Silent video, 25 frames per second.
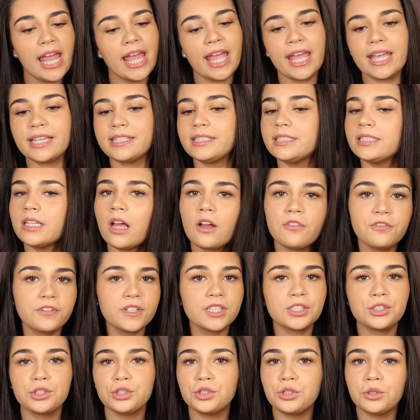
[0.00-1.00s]
It's
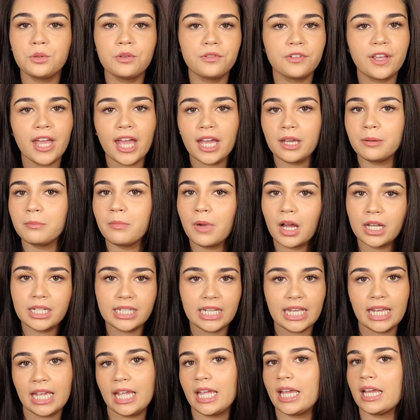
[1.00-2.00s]
nothing to do with
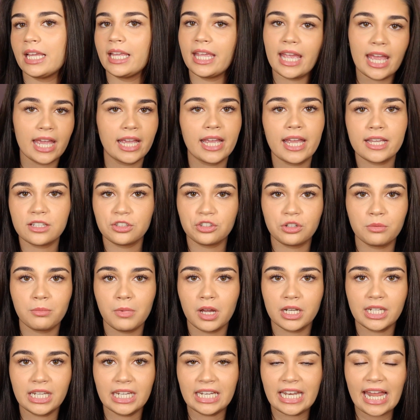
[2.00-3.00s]
getting extra
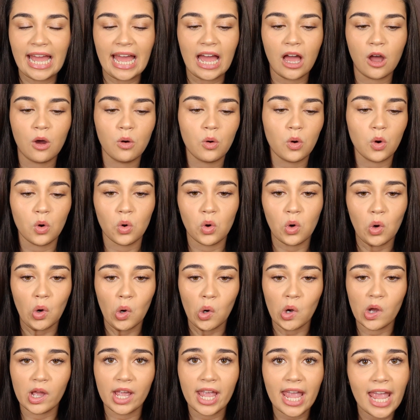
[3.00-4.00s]
money now
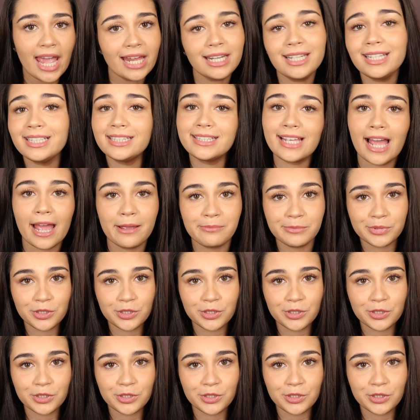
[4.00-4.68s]
or anytime